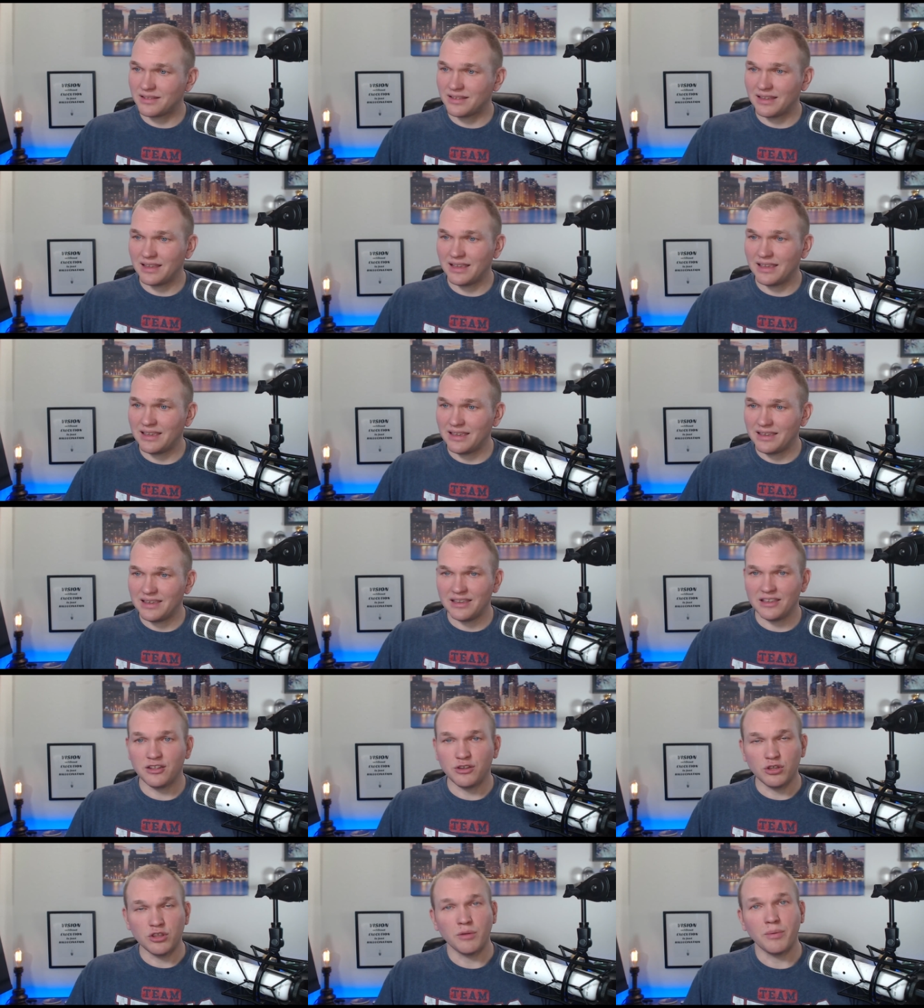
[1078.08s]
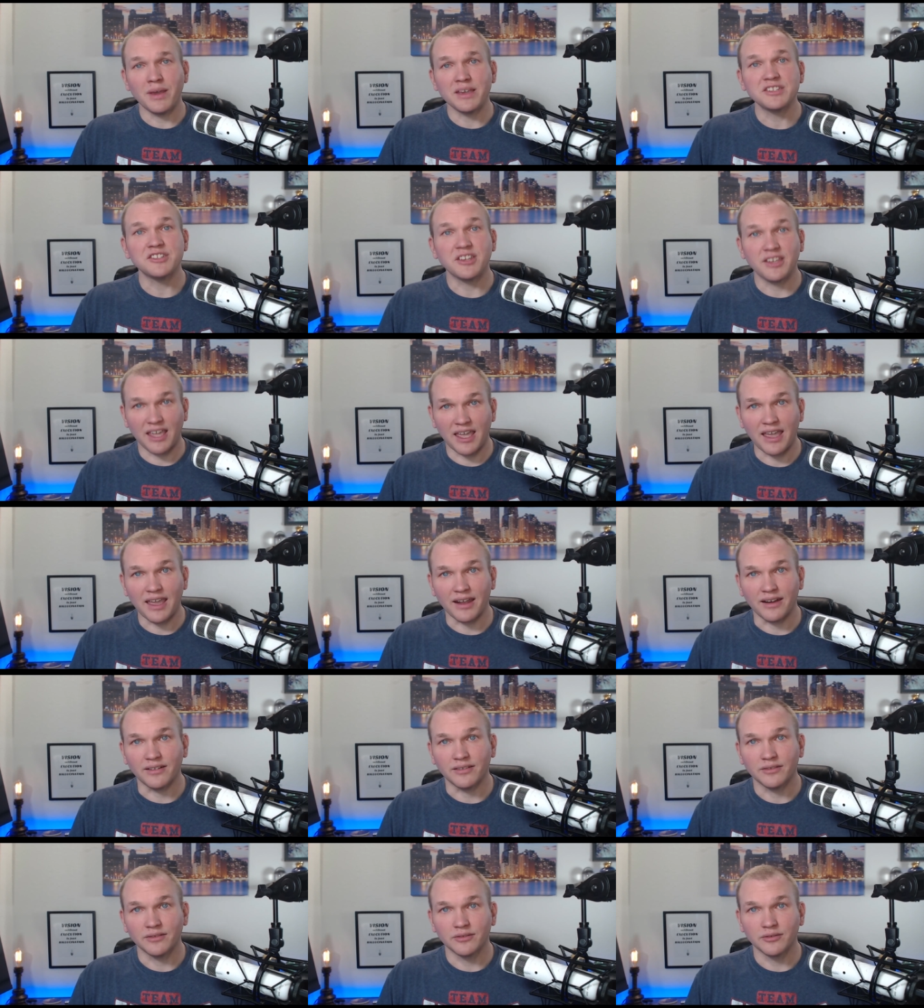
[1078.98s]
you do the best you
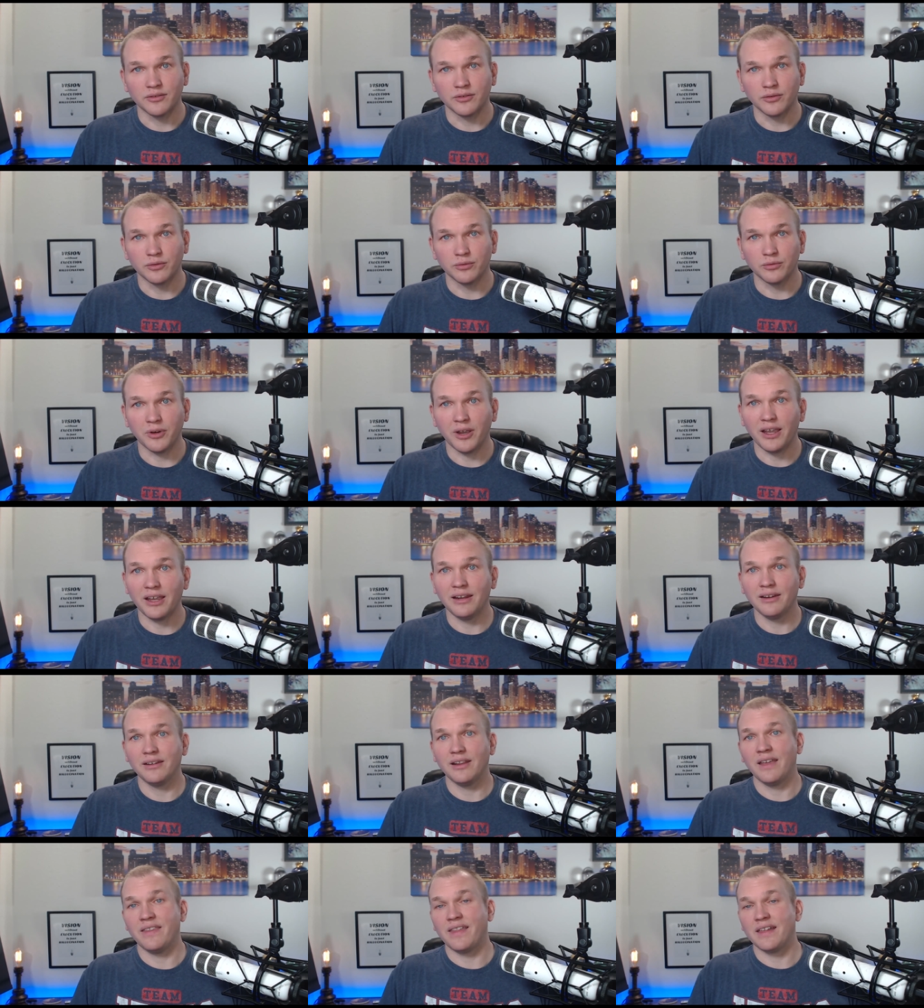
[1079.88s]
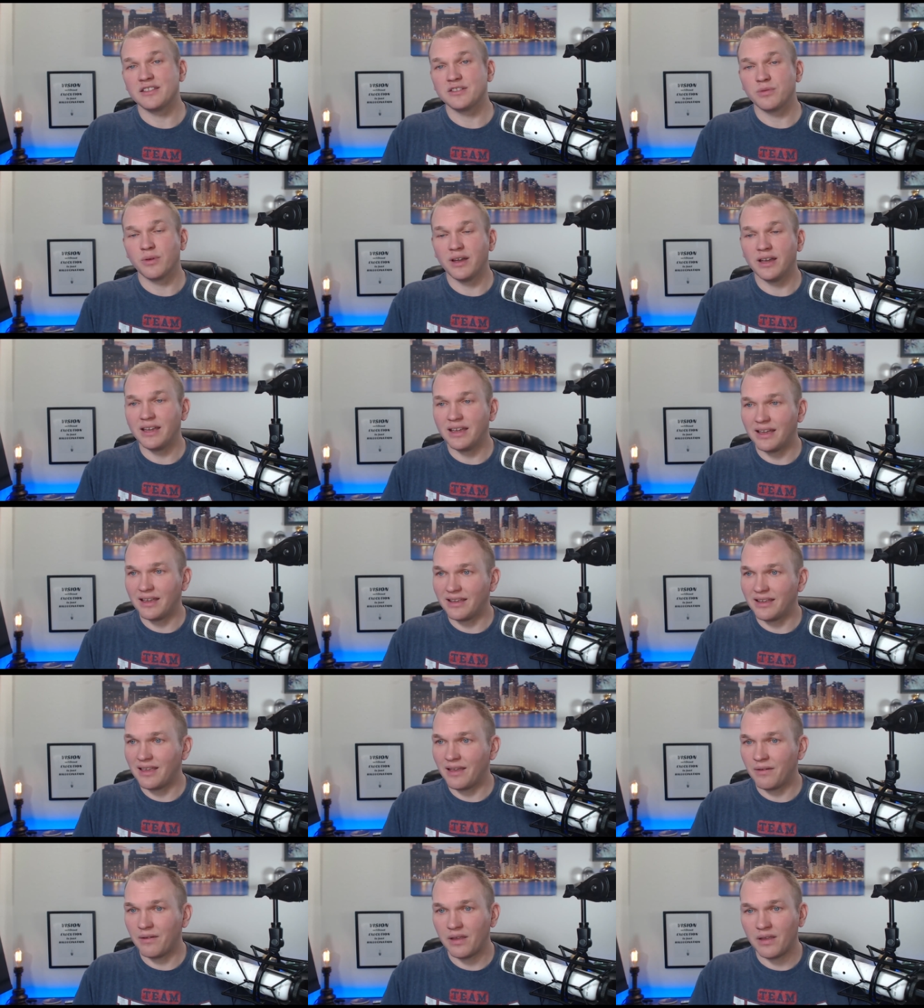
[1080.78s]
can, right? And that's why
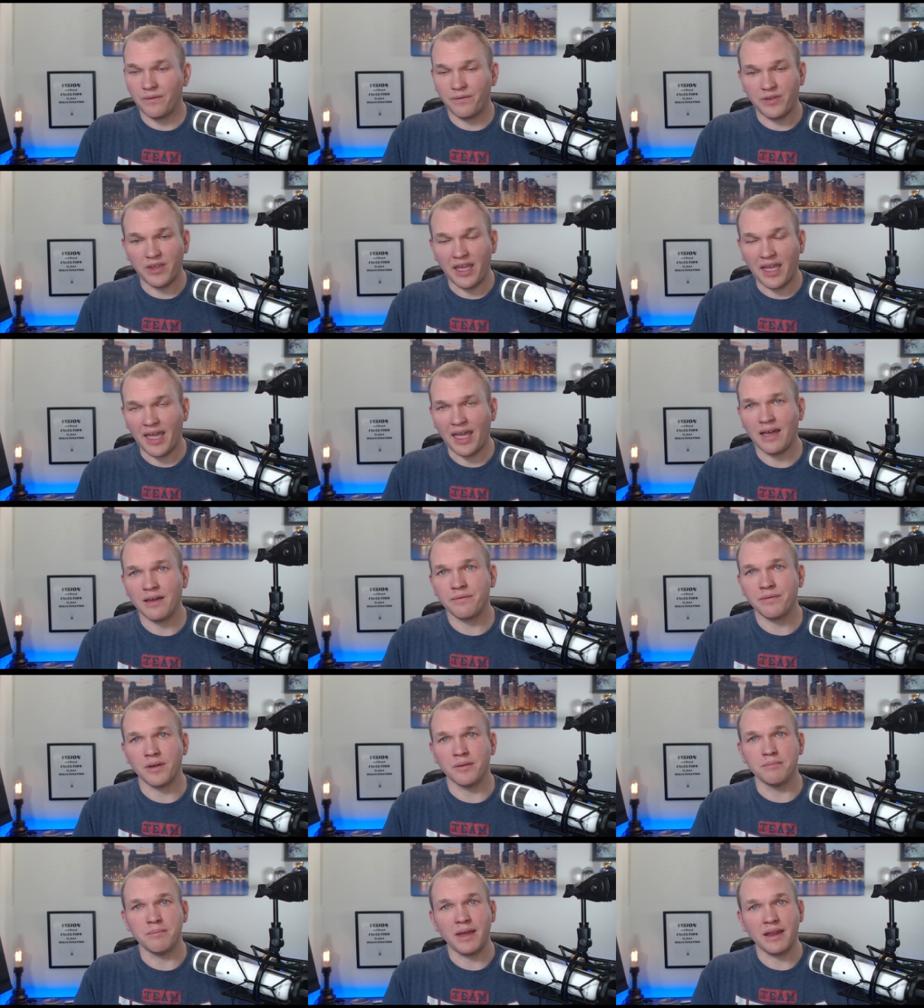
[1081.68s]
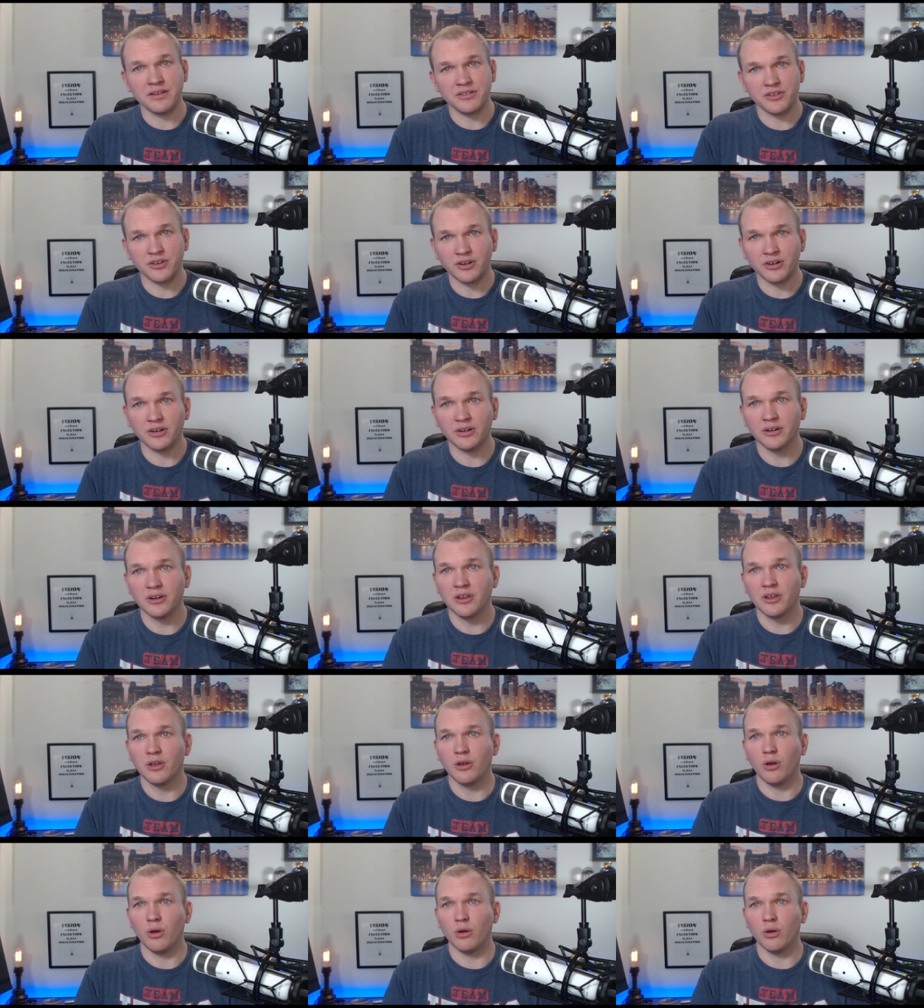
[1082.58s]
if you have a mentor or